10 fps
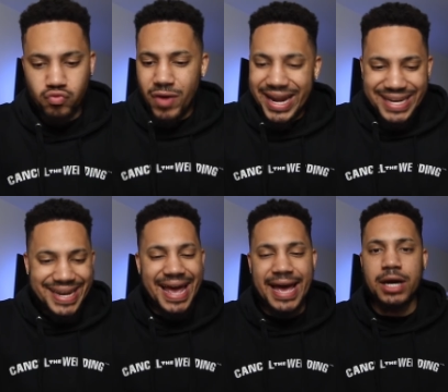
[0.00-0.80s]
right
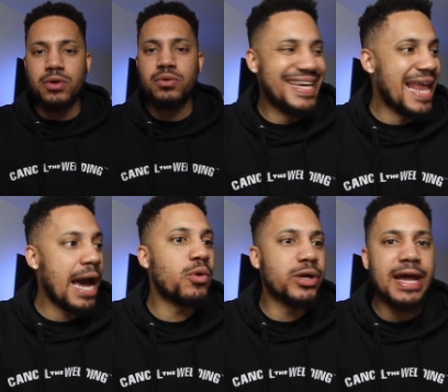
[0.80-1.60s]
now,
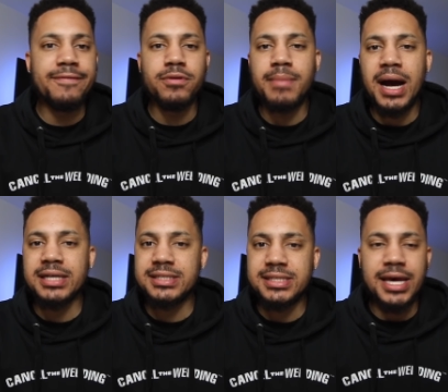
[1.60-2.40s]
now or never
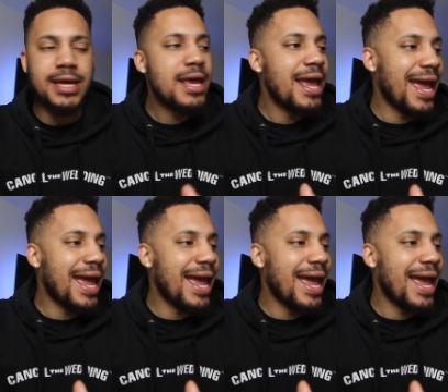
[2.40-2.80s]
mindset,